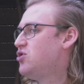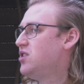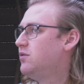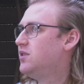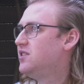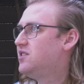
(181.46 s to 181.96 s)

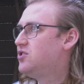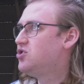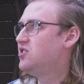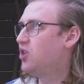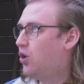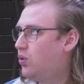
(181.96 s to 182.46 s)

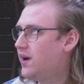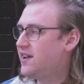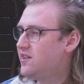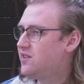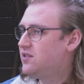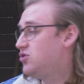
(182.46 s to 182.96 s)
she's
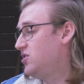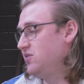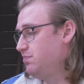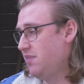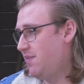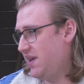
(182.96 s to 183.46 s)

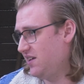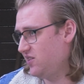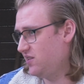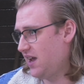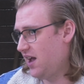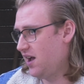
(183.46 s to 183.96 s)
my
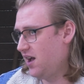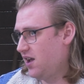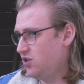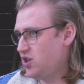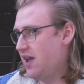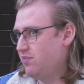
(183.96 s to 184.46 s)
biggest
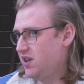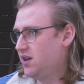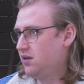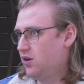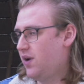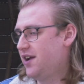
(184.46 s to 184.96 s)

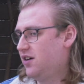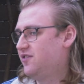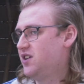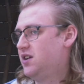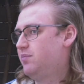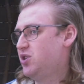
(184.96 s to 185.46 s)
champion quite
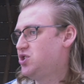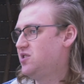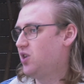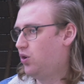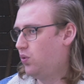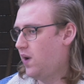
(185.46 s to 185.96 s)
often, but she's
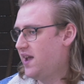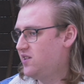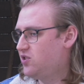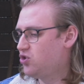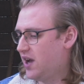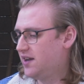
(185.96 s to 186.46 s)

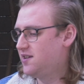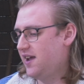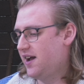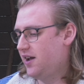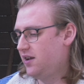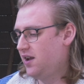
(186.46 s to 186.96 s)
always shut
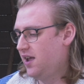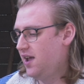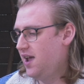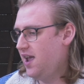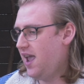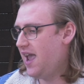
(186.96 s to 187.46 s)
down
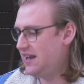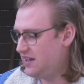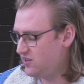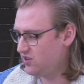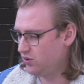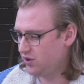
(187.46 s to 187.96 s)
any
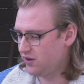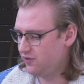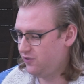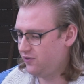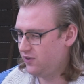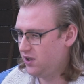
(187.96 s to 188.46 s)
sort of
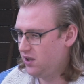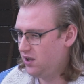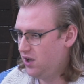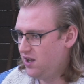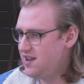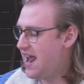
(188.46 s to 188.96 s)

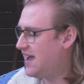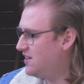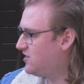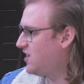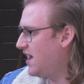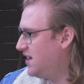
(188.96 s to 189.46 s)

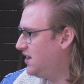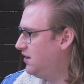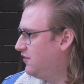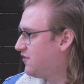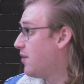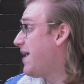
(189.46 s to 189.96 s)
naysaying
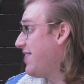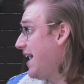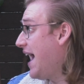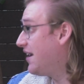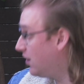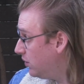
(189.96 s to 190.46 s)
from other
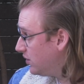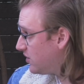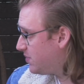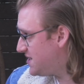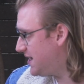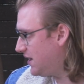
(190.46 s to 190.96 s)
adults,
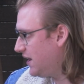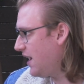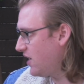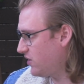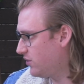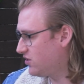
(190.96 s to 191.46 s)
particularly
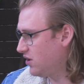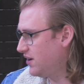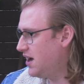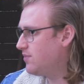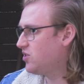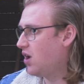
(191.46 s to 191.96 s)
as I was growing
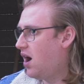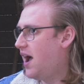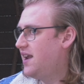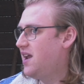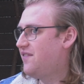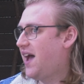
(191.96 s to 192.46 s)
up. So
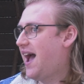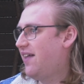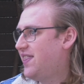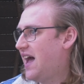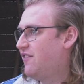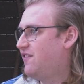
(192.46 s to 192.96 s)
I never
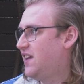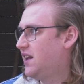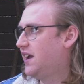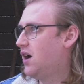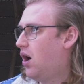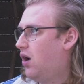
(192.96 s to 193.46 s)
had that
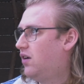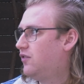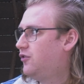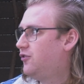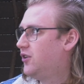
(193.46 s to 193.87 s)
feeling of